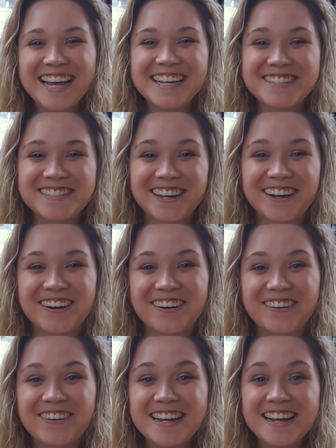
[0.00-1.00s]

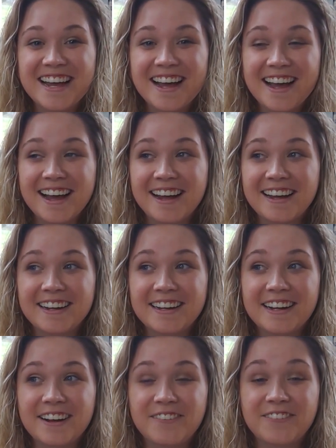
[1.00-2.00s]
So
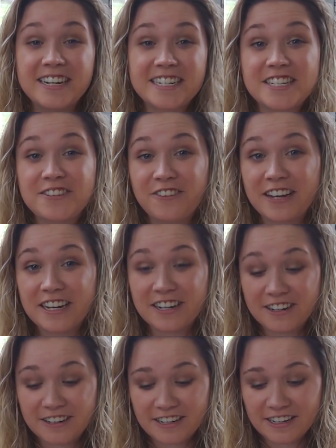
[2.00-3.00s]
we just
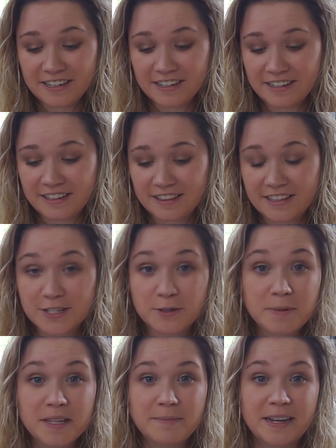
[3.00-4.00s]
figured this would
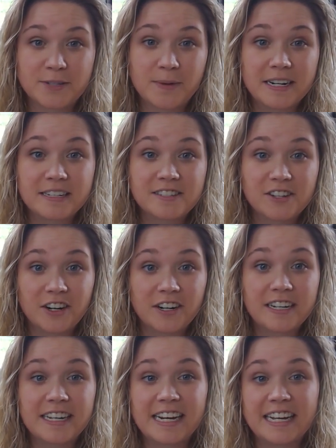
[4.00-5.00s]
be the best way to
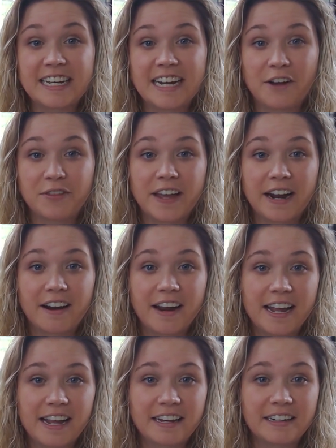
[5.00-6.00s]
start getting it out there
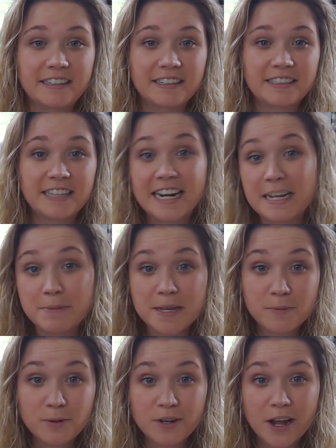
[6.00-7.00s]
and letting
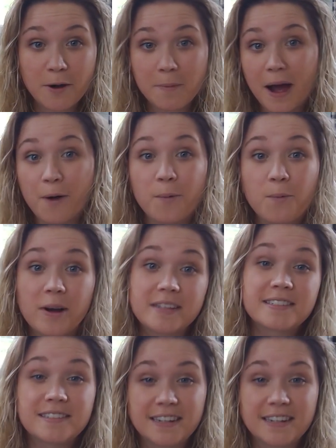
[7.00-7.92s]
people know about what's to